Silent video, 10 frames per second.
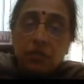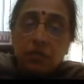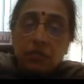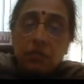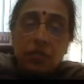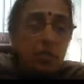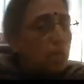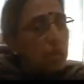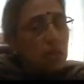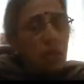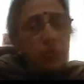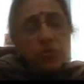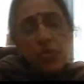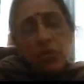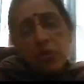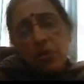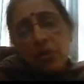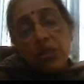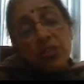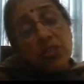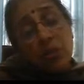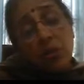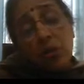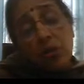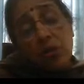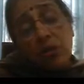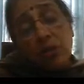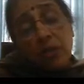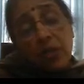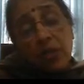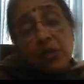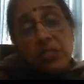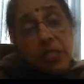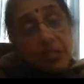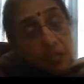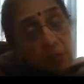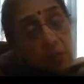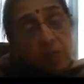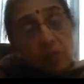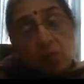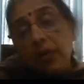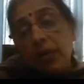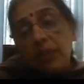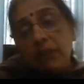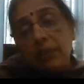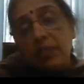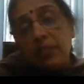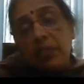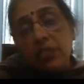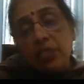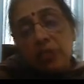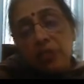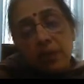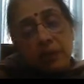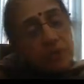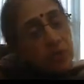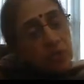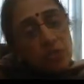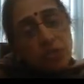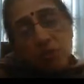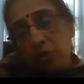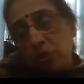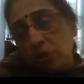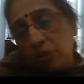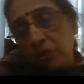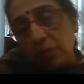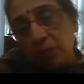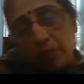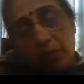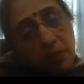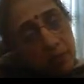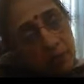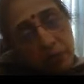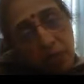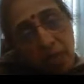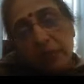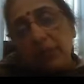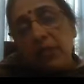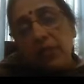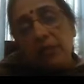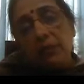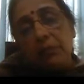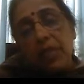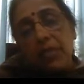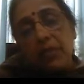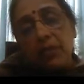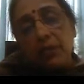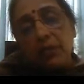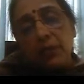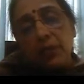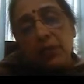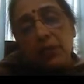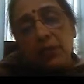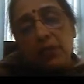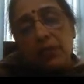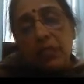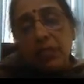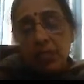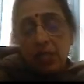Okay, and now proceed on because all your variables satisfy the non-negativity restrictions. So your simplex algorithm can be very well applied here, right?